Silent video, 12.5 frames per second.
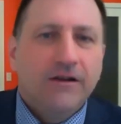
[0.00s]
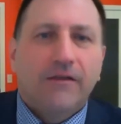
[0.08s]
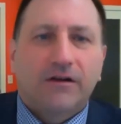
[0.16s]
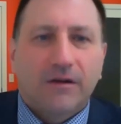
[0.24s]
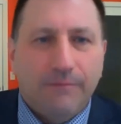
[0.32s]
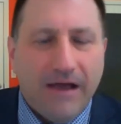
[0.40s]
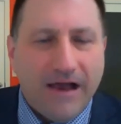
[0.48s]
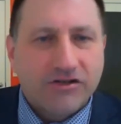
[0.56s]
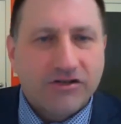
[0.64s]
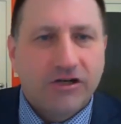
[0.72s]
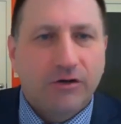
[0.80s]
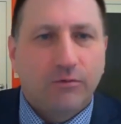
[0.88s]
They're
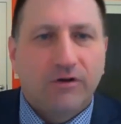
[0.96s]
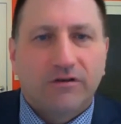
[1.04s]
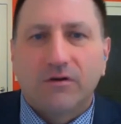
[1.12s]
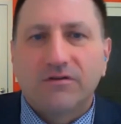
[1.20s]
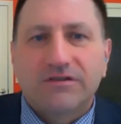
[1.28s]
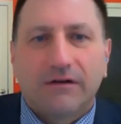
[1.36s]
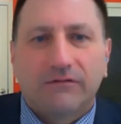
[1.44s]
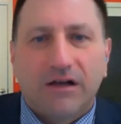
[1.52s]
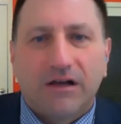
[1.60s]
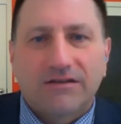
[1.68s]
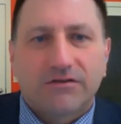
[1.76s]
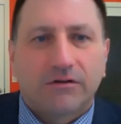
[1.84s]
compassionate with those that have
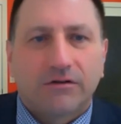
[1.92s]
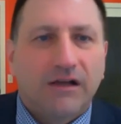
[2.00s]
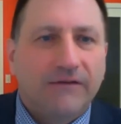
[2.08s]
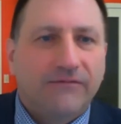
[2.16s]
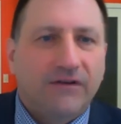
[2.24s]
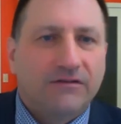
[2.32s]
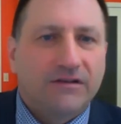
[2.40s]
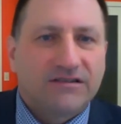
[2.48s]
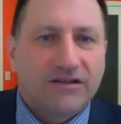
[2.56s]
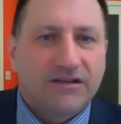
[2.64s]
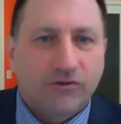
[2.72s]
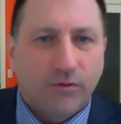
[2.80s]
lost their life and the
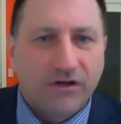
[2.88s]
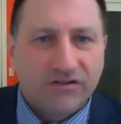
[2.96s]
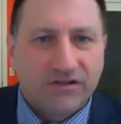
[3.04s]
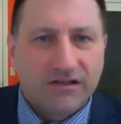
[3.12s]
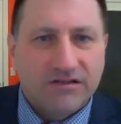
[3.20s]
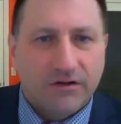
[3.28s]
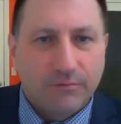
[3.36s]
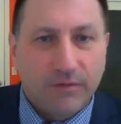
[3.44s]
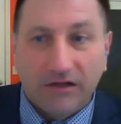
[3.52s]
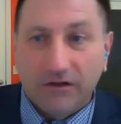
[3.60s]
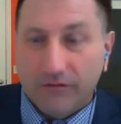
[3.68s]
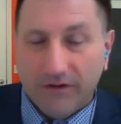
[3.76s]
situation that's
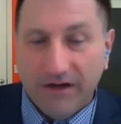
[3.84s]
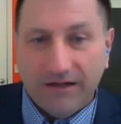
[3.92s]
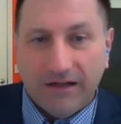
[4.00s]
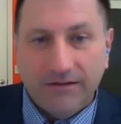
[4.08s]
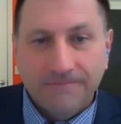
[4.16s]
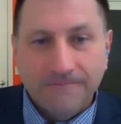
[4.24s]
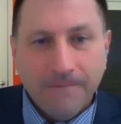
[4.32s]
being created.